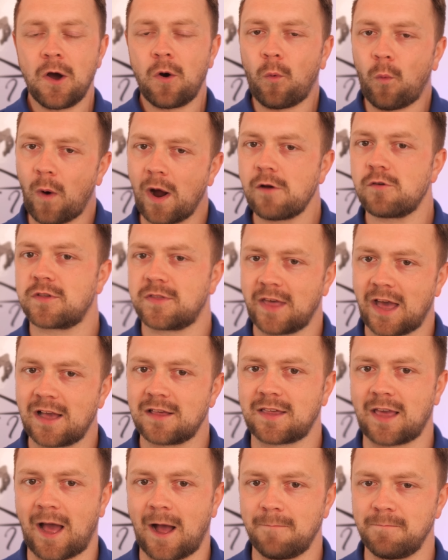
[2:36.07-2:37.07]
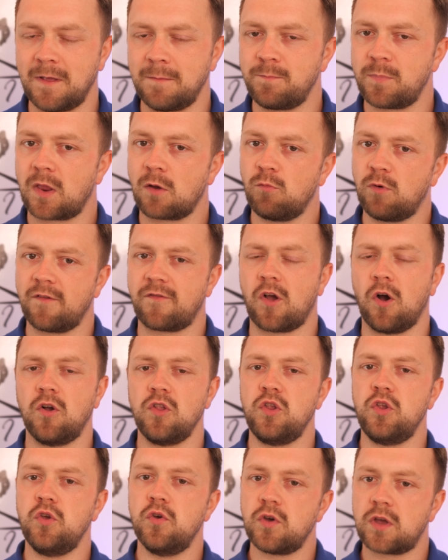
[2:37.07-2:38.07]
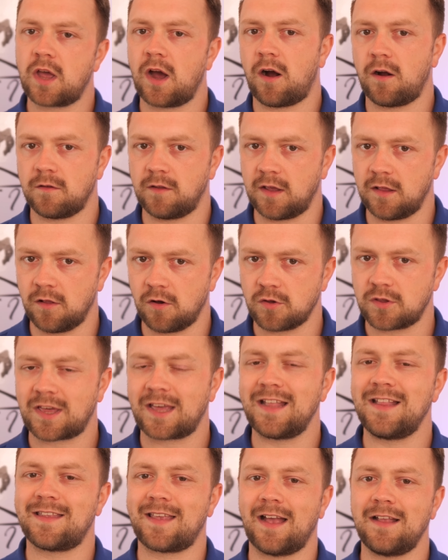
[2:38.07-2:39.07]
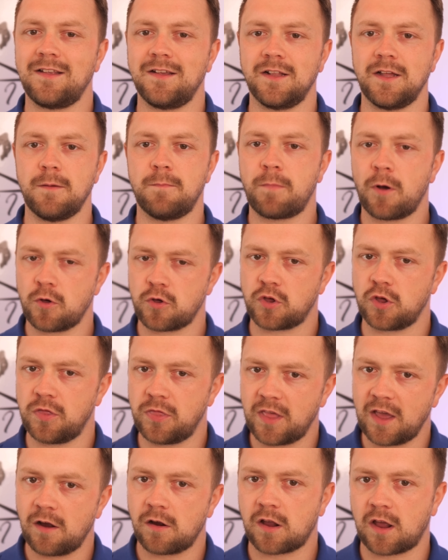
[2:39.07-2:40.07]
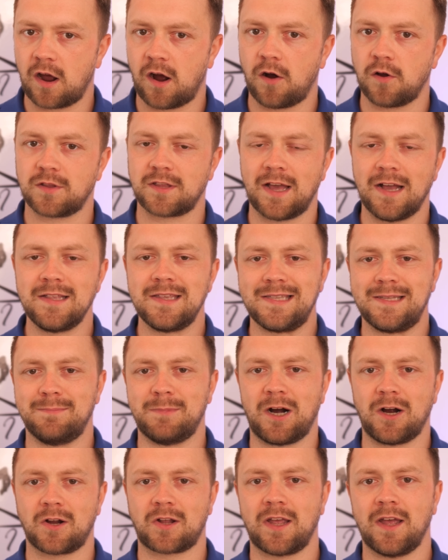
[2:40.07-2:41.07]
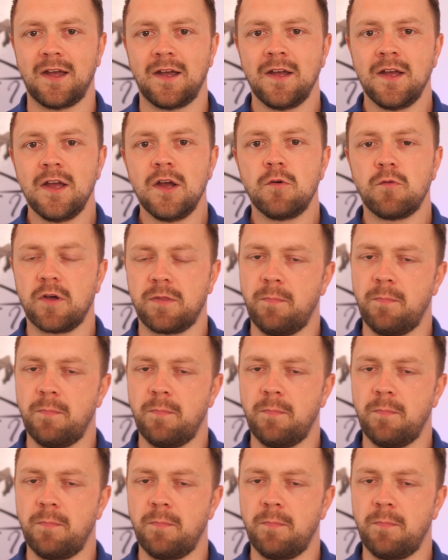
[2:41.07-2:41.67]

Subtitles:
whilst that's happening, we've got new car dealers continually pushing their cars into the market with